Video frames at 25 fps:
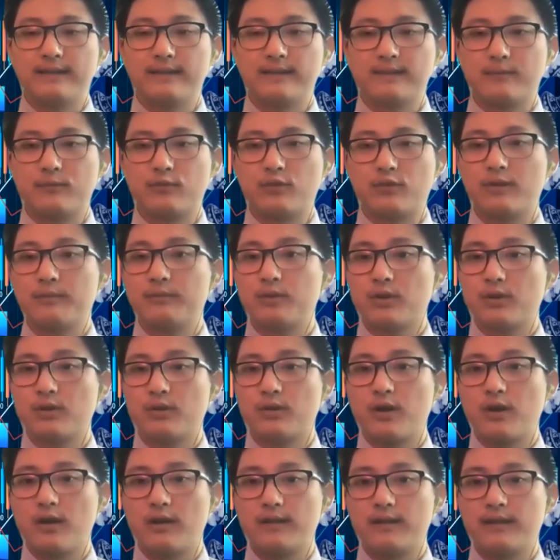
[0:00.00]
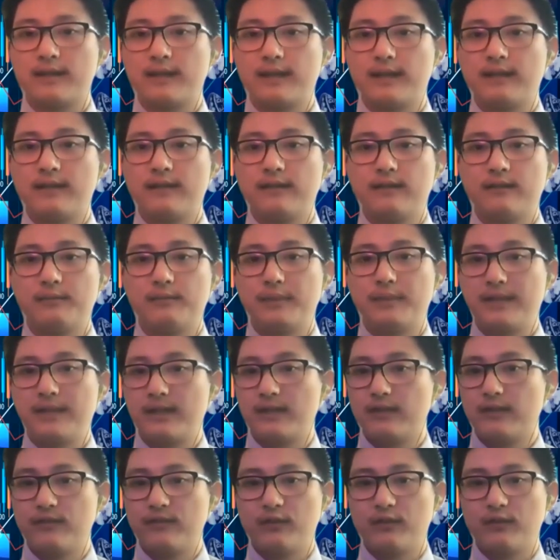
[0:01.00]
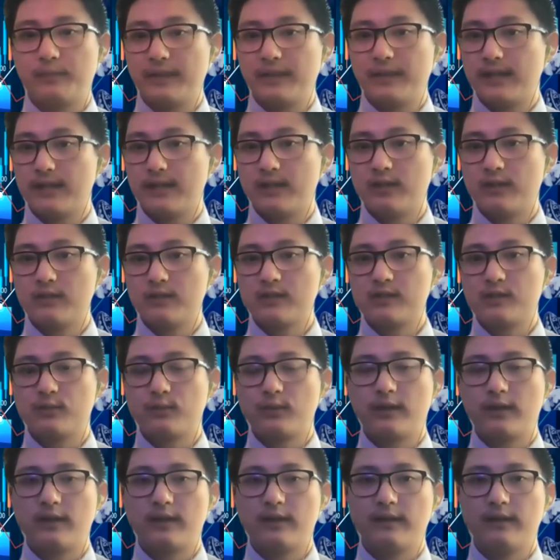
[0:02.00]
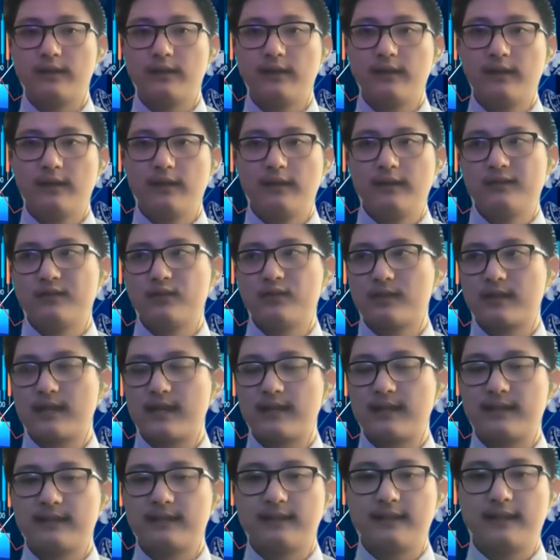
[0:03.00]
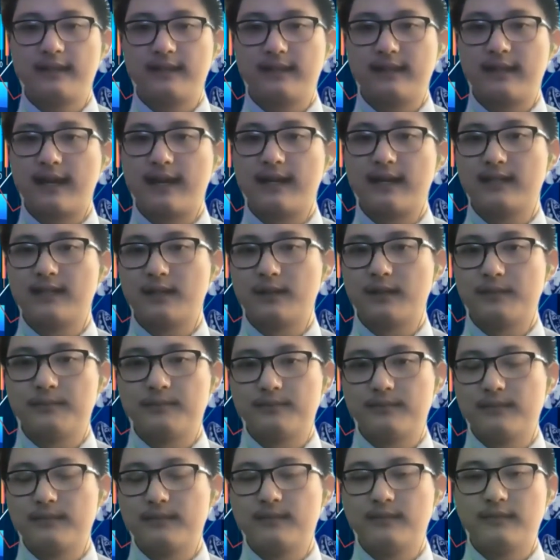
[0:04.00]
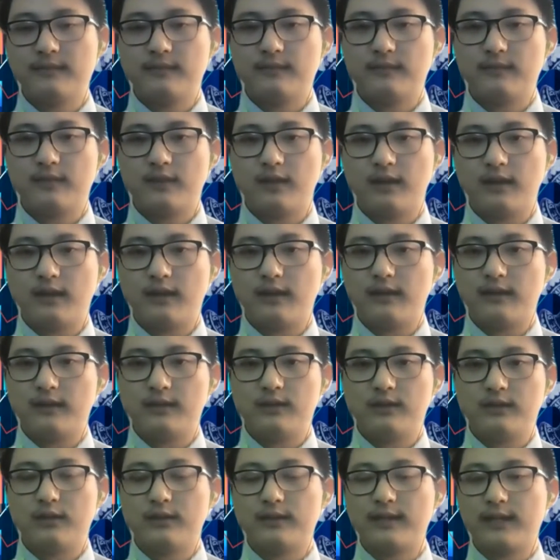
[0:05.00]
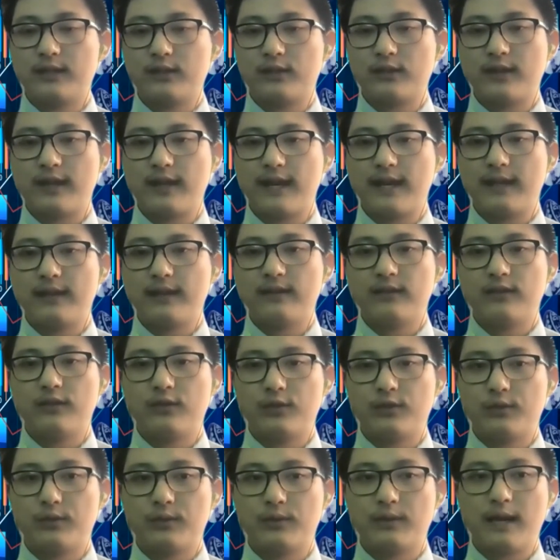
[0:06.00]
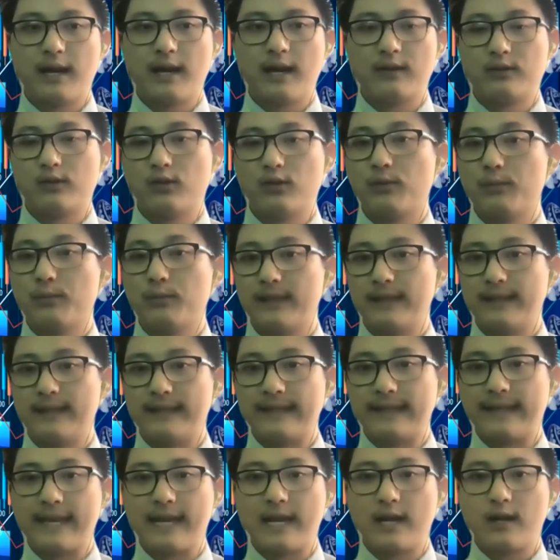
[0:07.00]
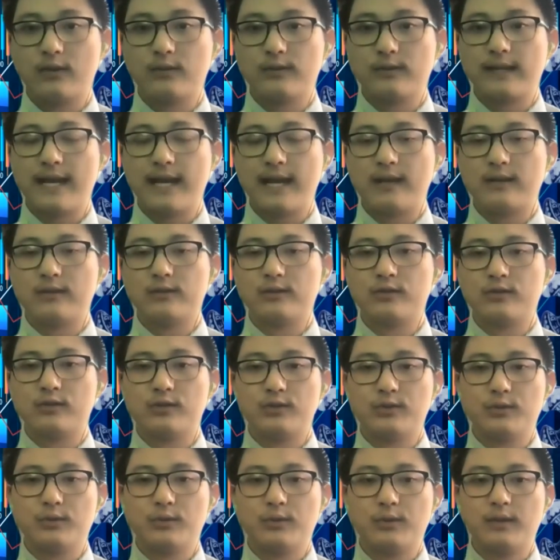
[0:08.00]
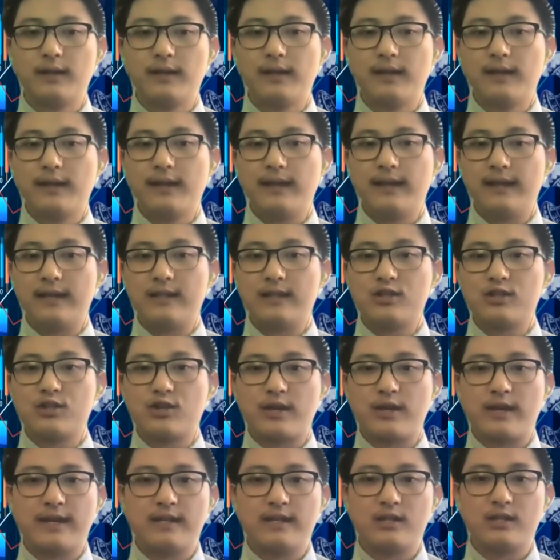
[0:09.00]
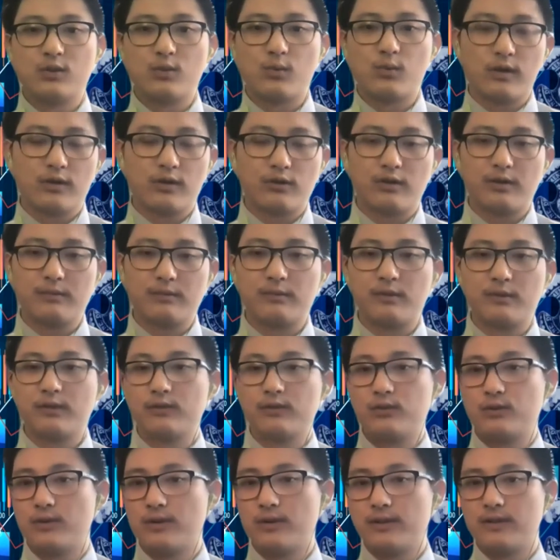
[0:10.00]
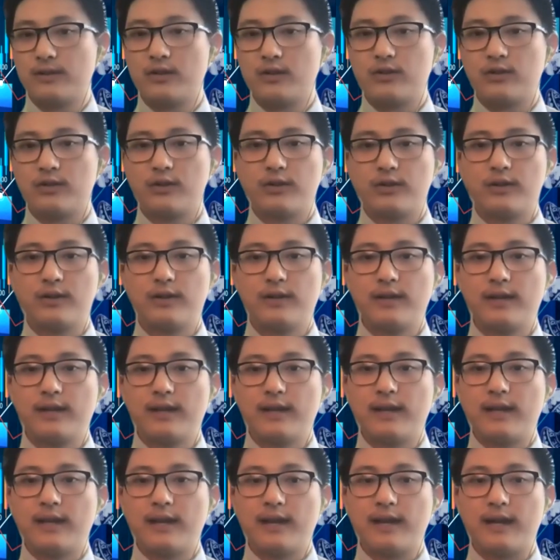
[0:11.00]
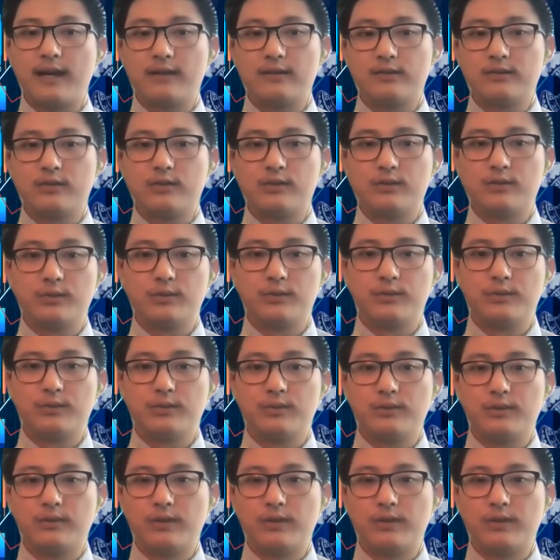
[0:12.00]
some crypto content for beginners, where just kind of guide them, take their hand through how to open an account, how to exchange one crypto to another, how to